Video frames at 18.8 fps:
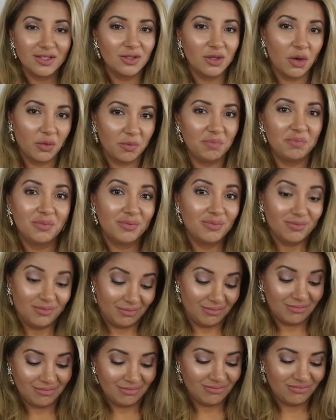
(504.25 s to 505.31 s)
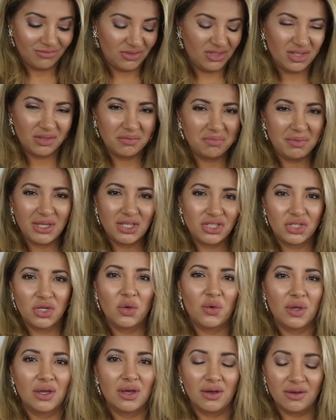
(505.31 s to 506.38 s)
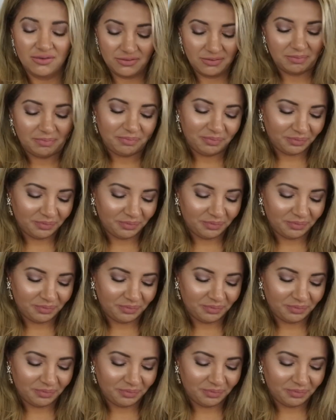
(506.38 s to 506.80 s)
So don't be showing off.